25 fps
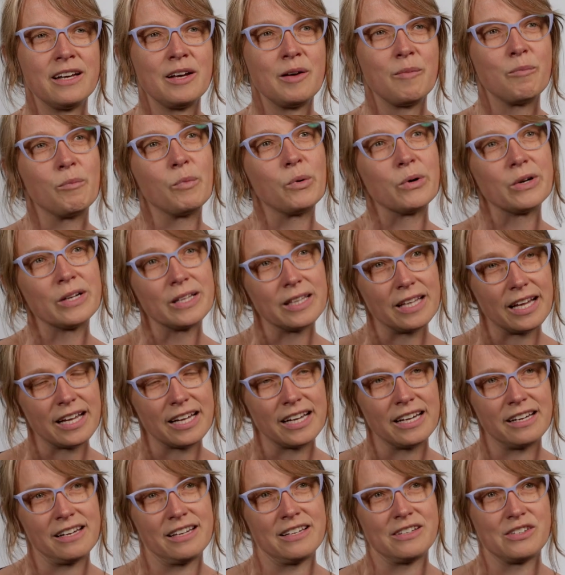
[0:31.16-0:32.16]
more
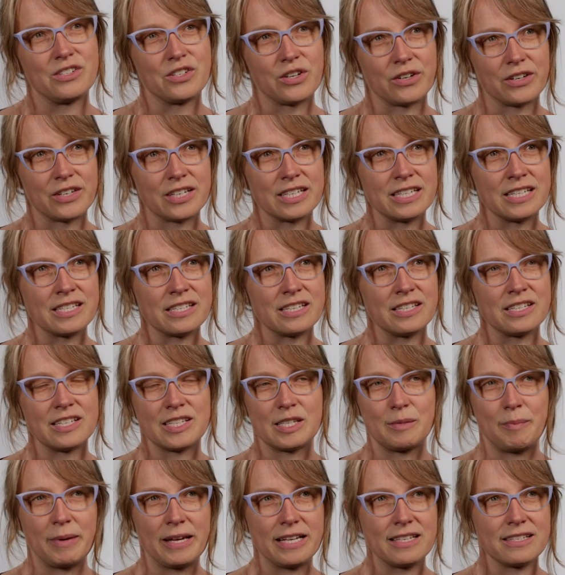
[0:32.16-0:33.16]
light and darkness
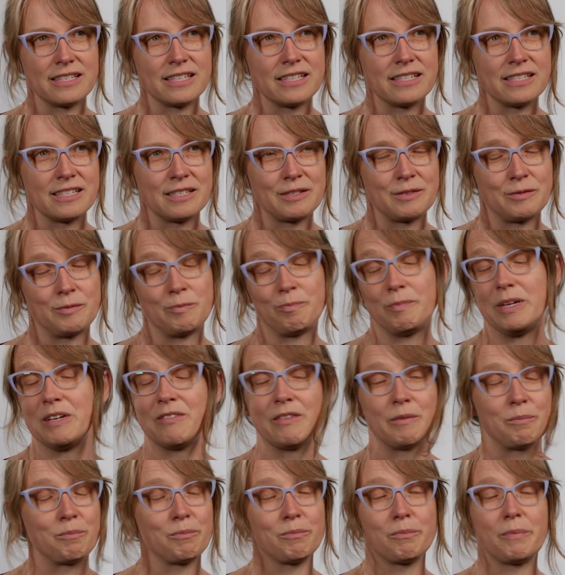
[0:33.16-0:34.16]
into spaces,
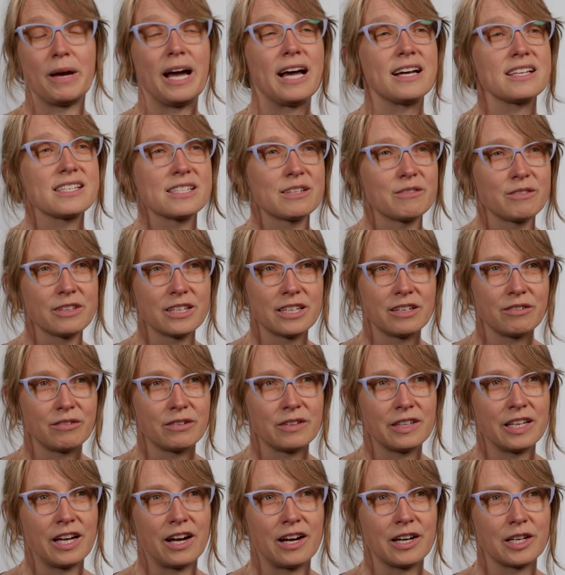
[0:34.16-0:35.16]
even passively
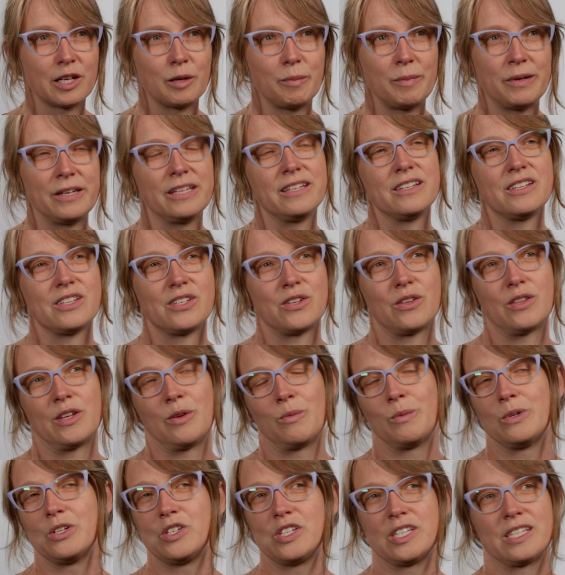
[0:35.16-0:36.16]
for the occupant, so
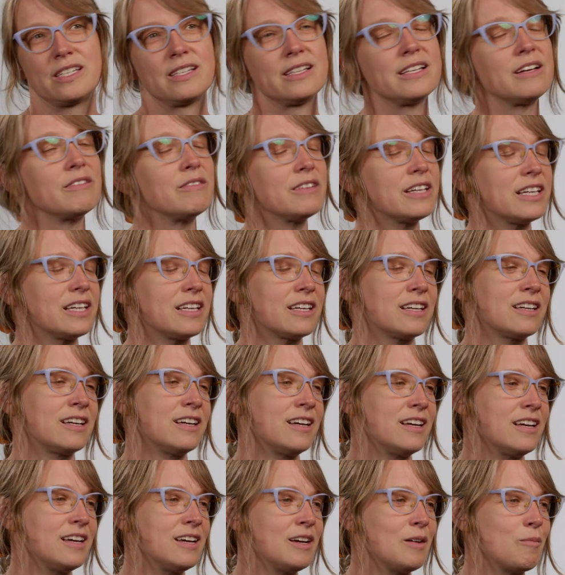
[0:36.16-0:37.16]
that we're just living
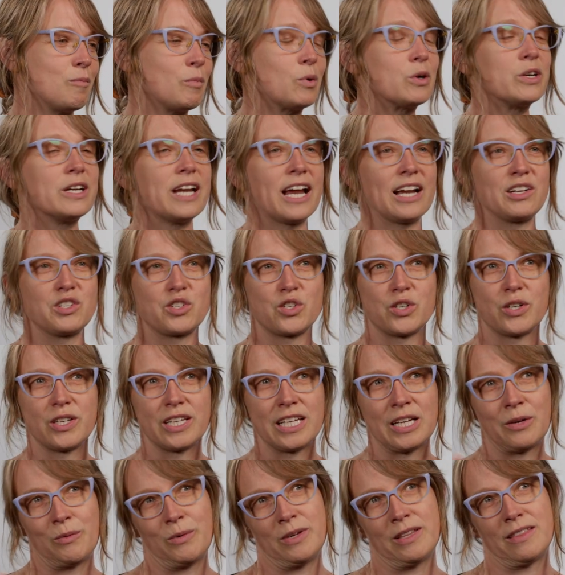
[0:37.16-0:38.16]
more
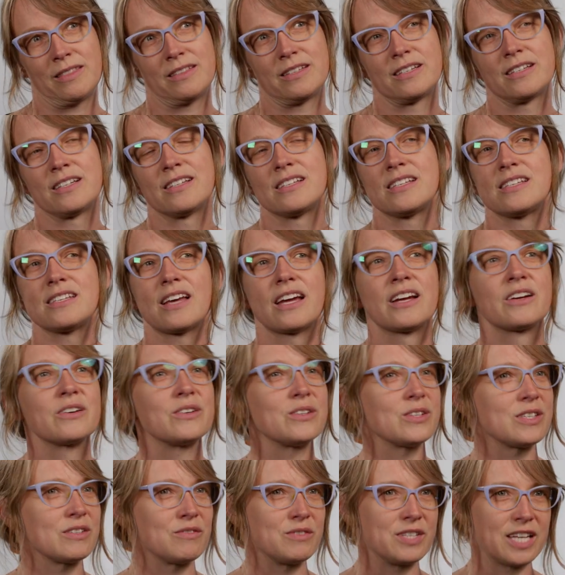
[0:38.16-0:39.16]
naturally with the
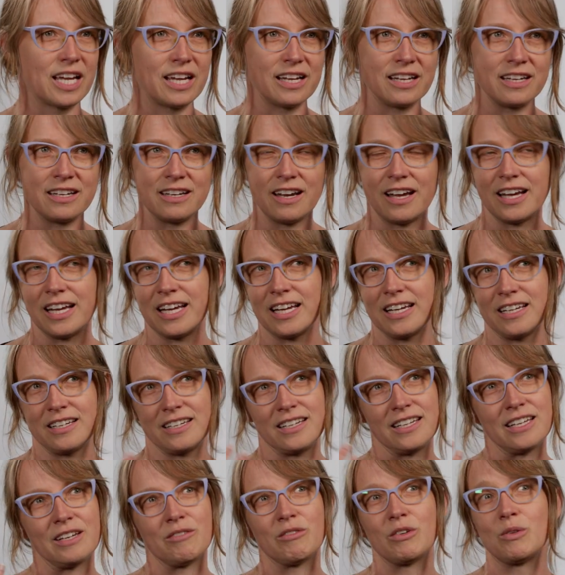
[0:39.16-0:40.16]
cycles of day and night,
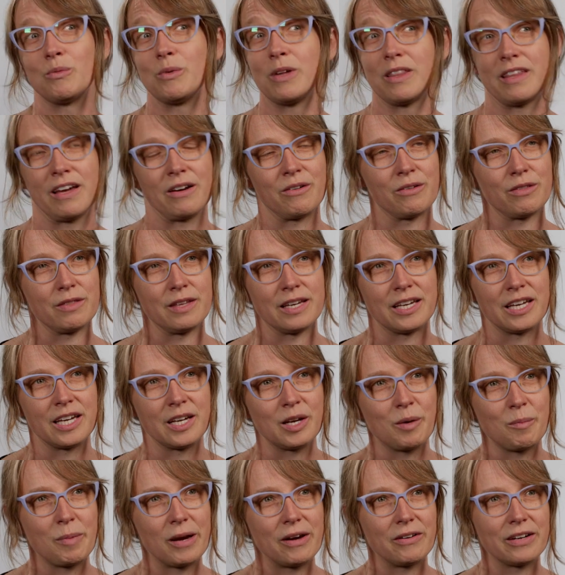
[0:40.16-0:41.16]
even without
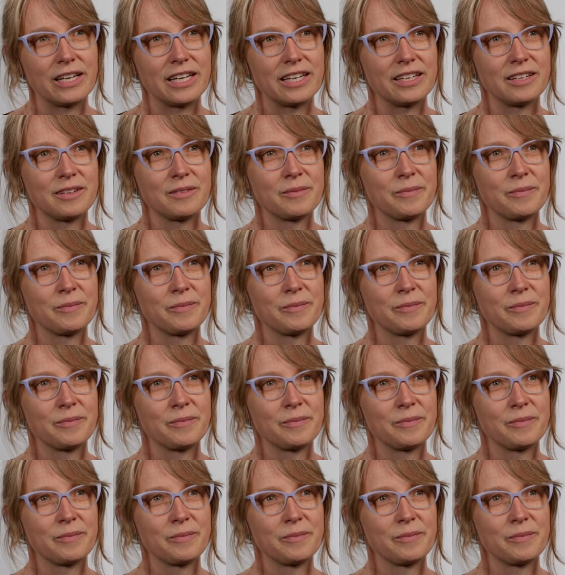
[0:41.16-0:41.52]
thinking about it.